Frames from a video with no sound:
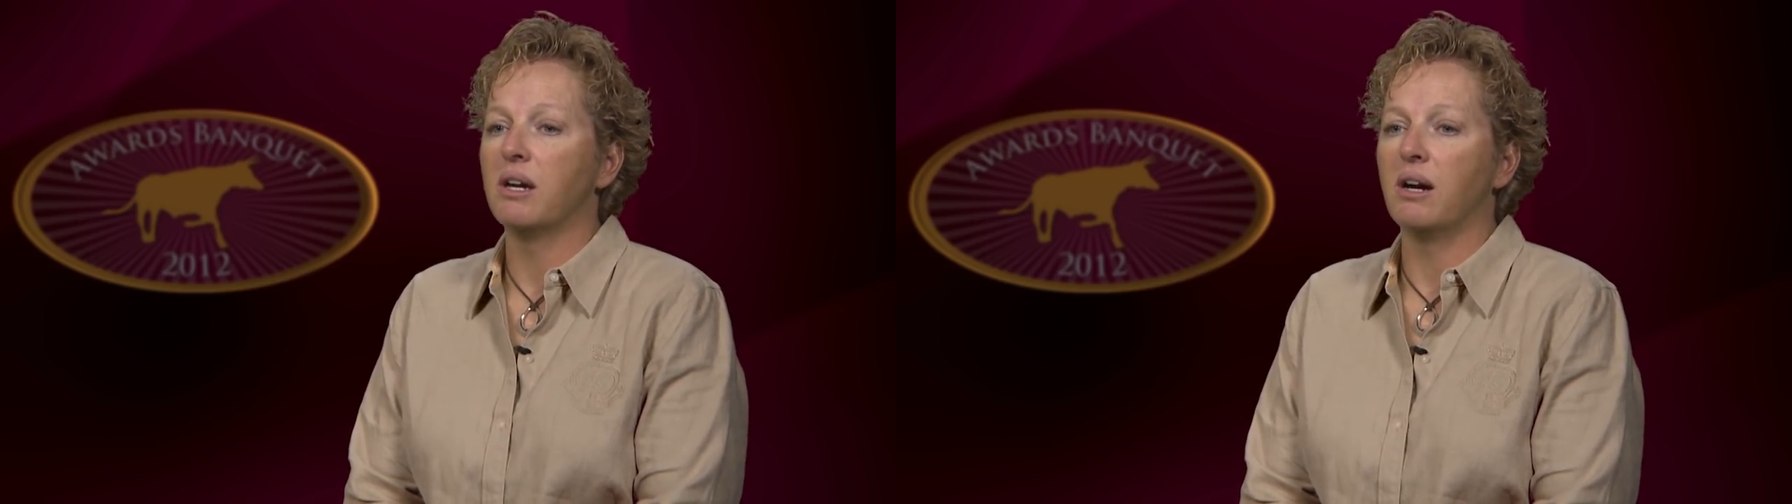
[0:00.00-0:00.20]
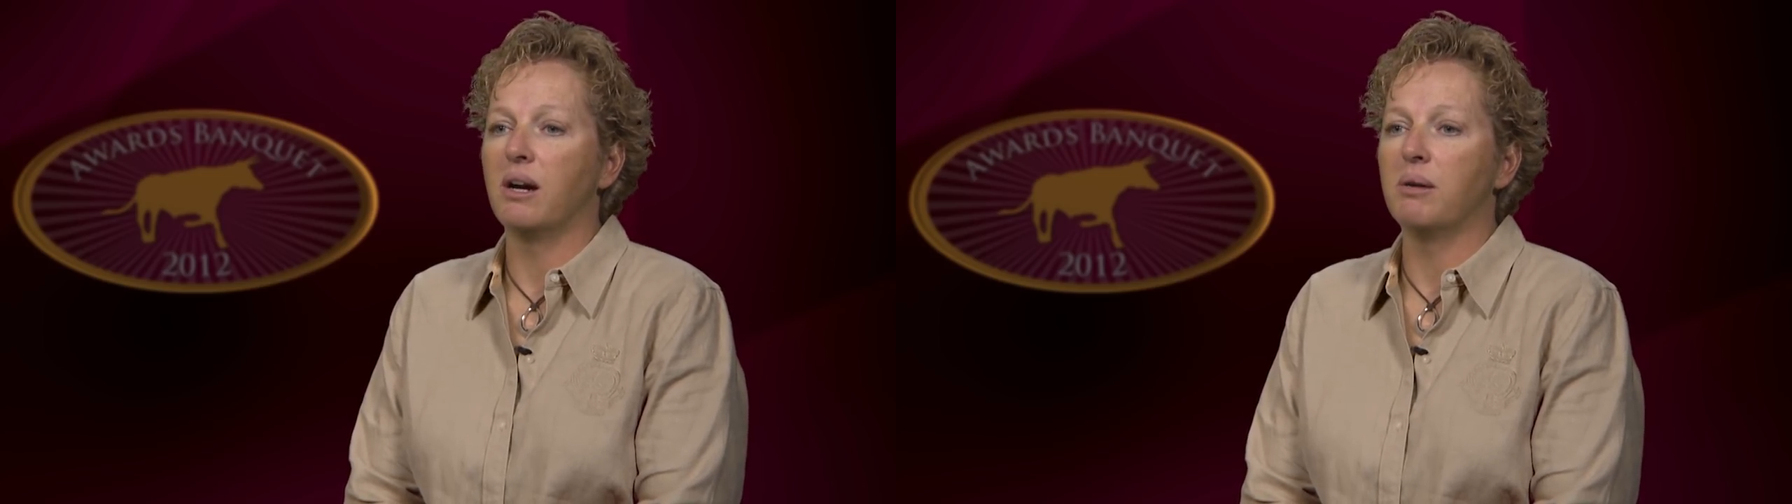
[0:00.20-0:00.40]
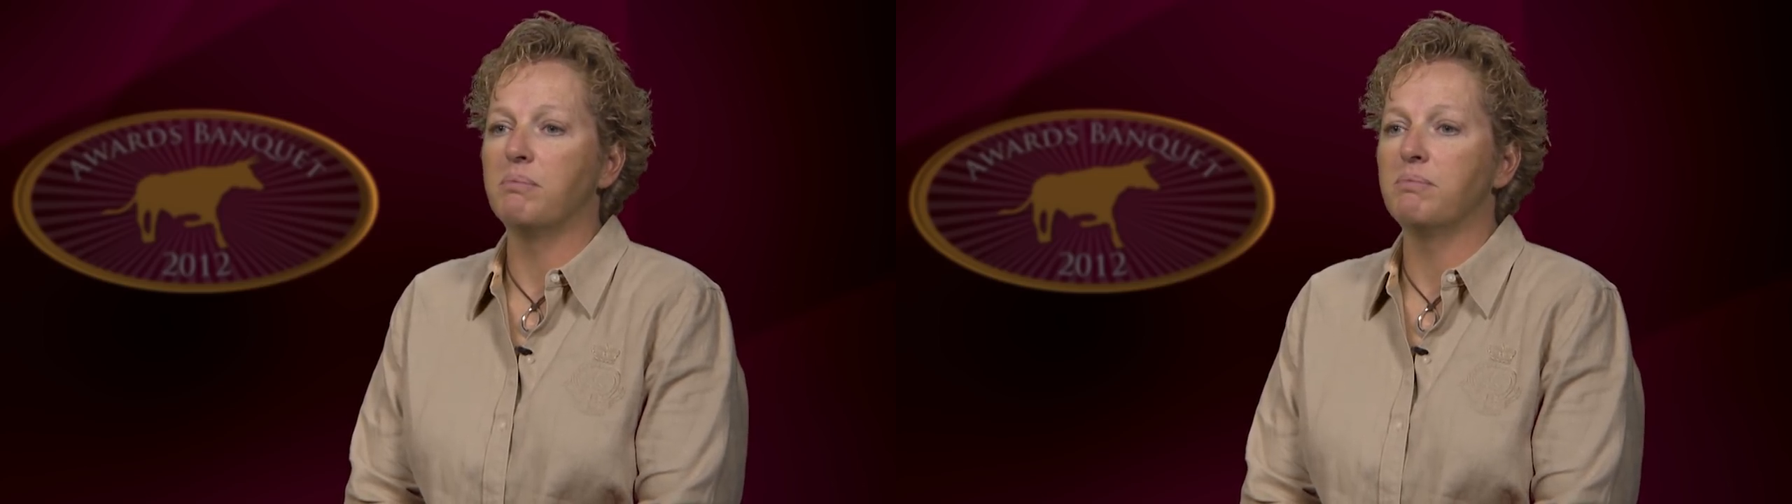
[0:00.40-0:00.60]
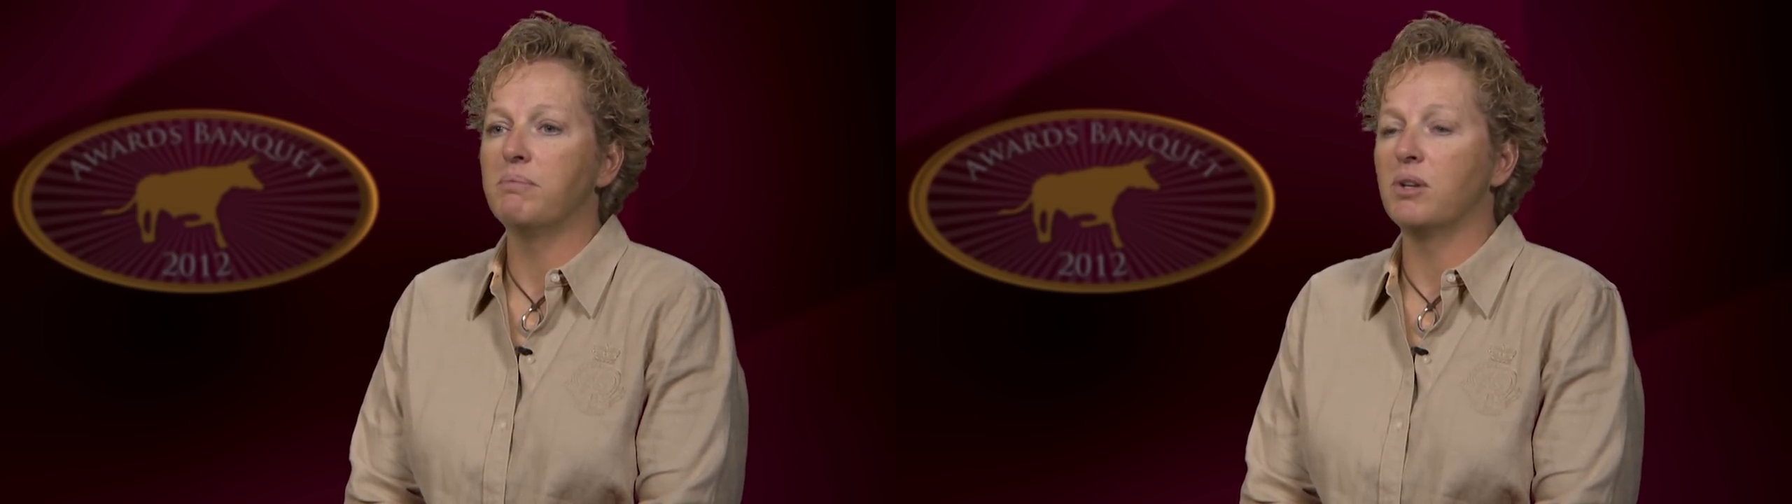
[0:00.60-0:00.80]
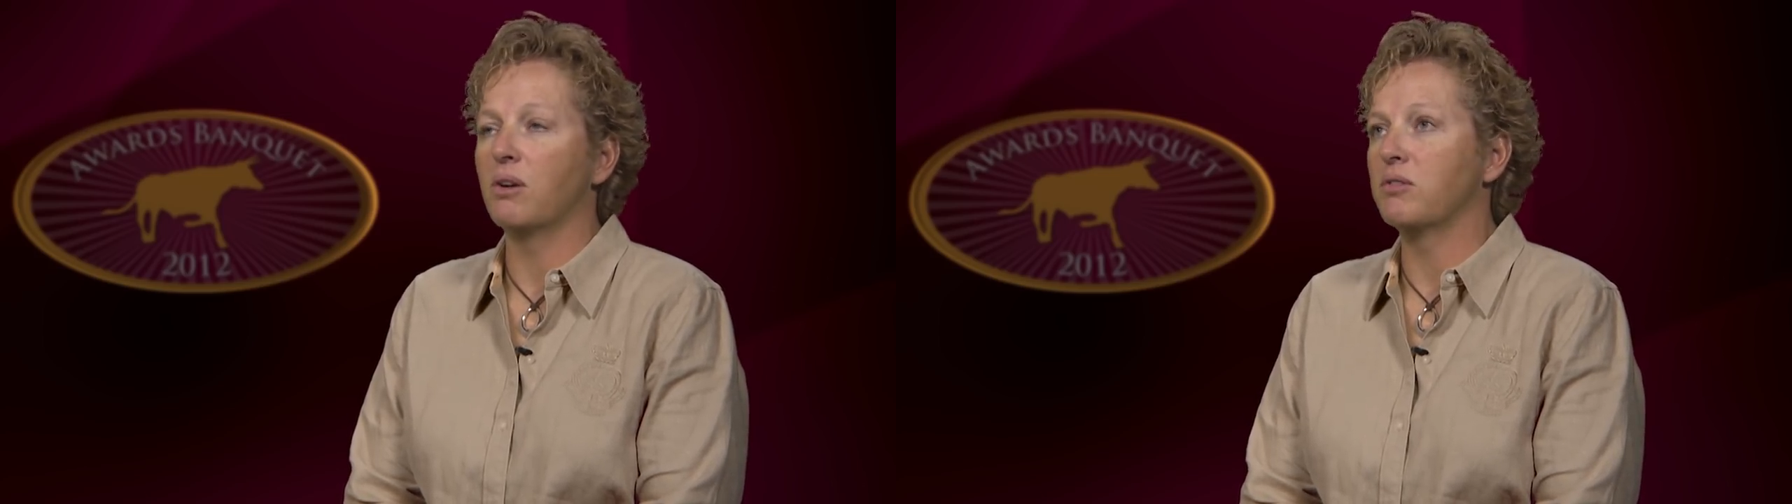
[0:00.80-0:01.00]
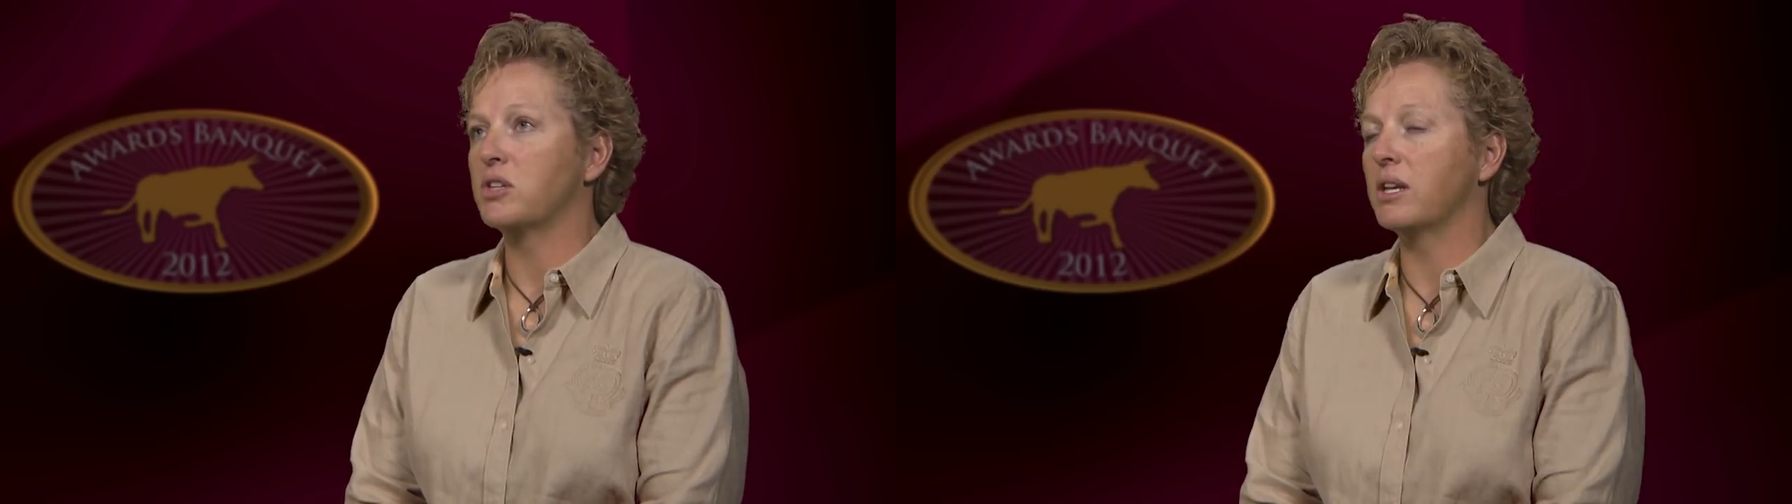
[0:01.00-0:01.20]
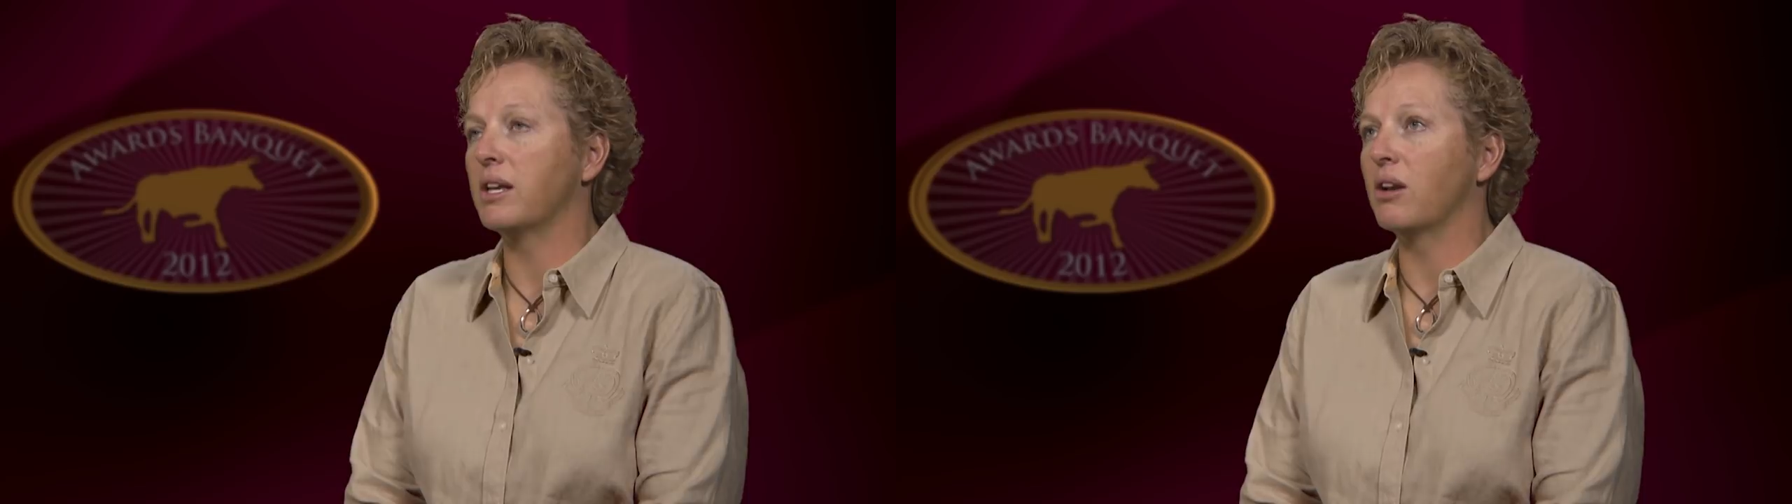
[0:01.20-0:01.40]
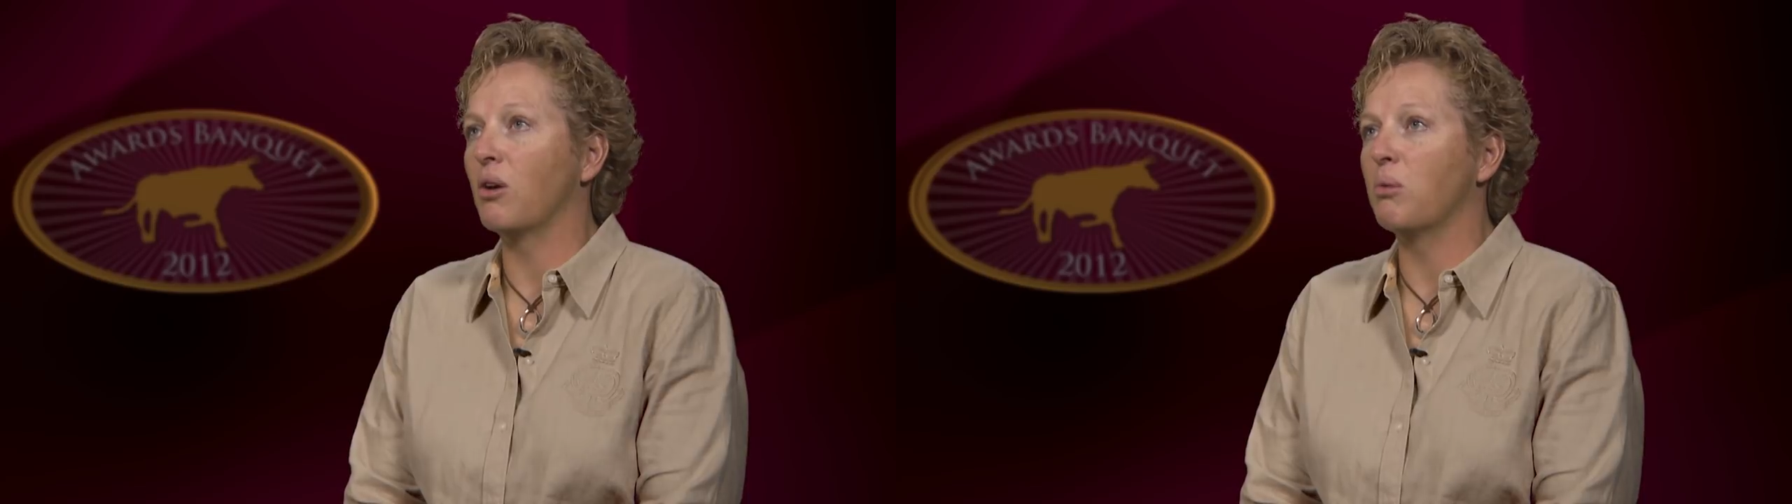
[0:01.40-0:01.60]
Um, you know, if she
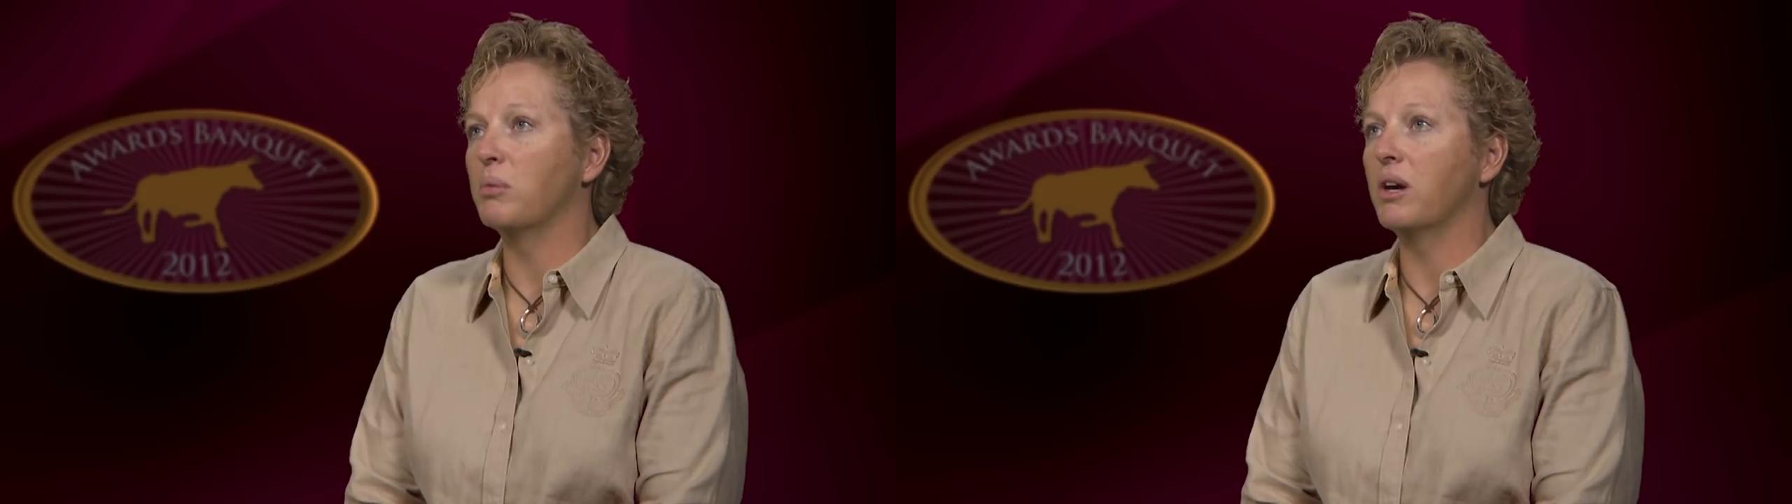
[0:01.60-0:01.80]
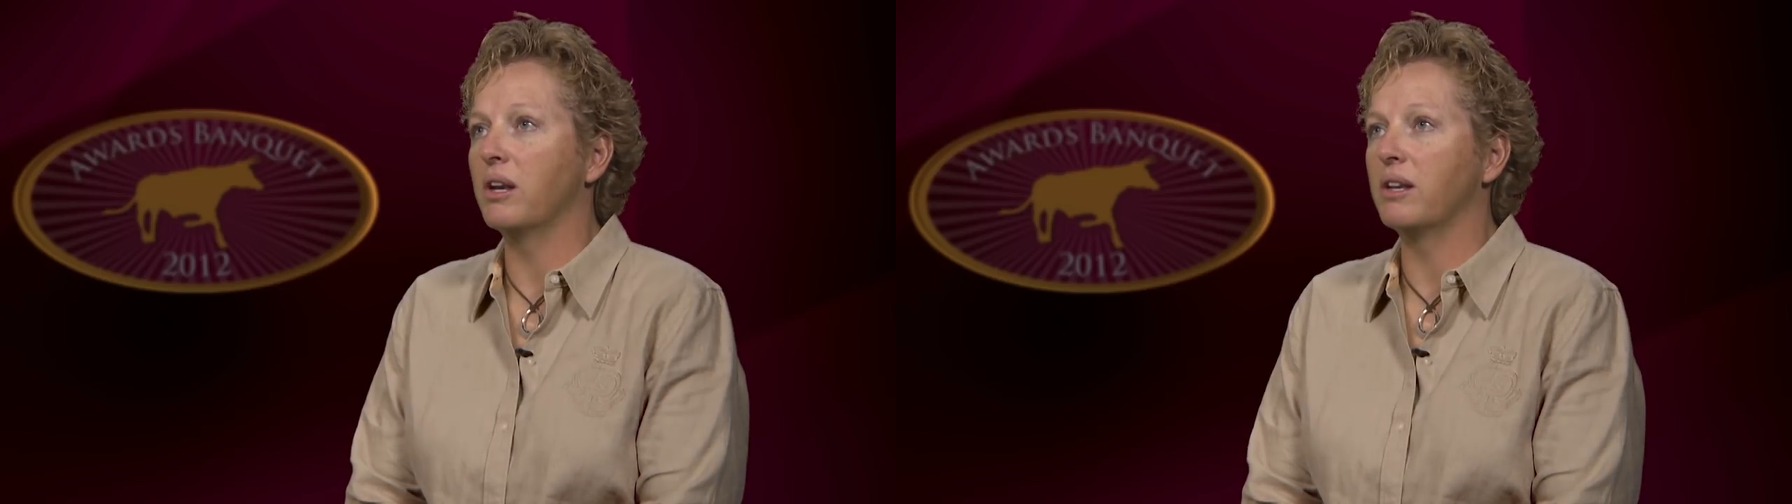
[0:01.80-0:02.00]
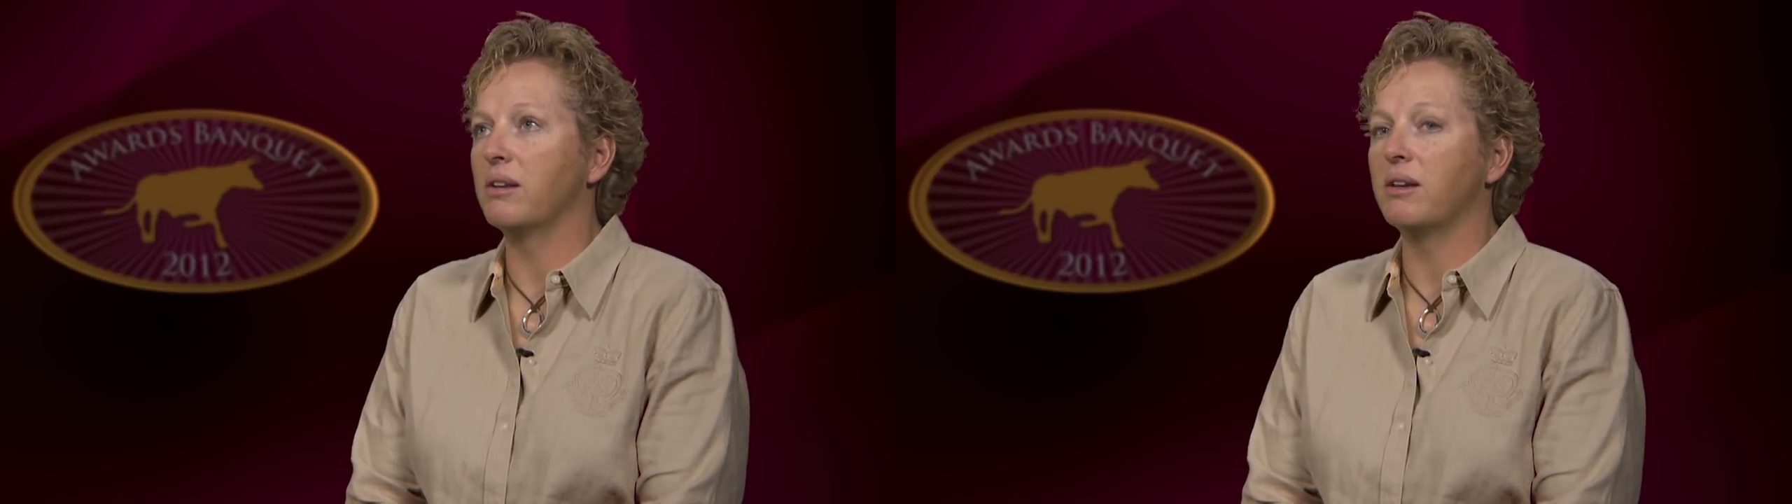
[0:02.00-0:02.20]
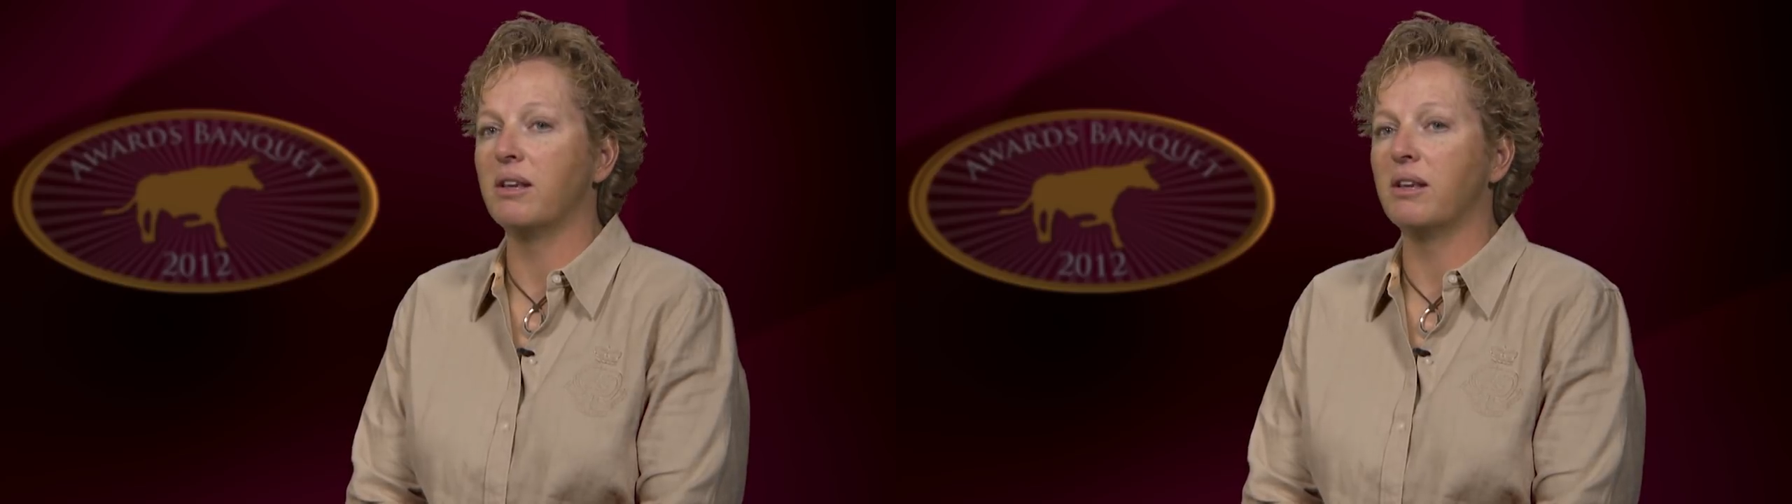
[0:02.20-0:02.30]
didn't hit a home run and,